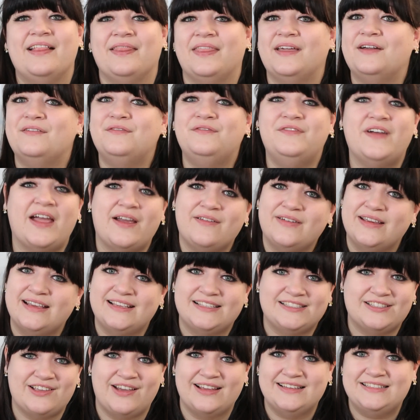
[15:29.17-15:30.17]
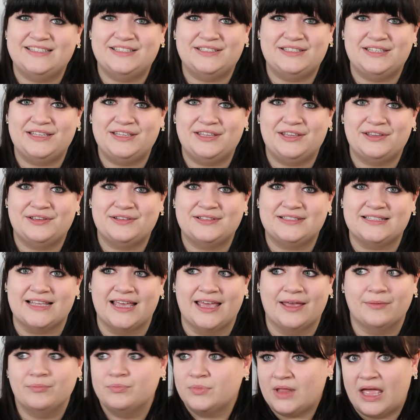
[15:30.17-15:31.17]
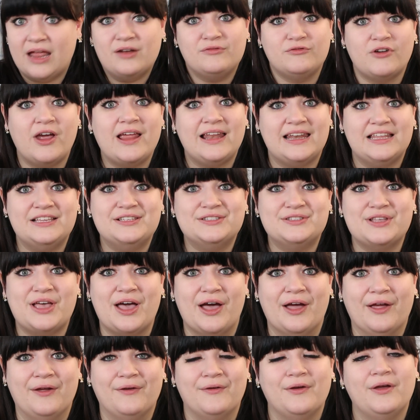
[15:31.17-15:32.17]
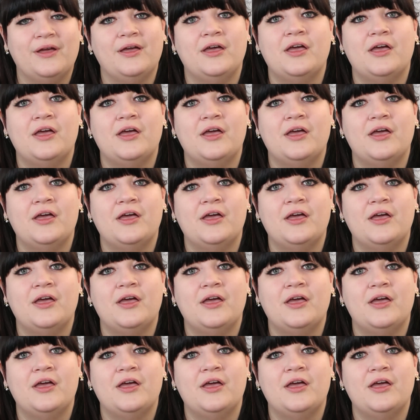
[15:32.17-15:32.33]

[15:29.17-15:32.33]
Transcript: They are very excited to use it, and rightly so,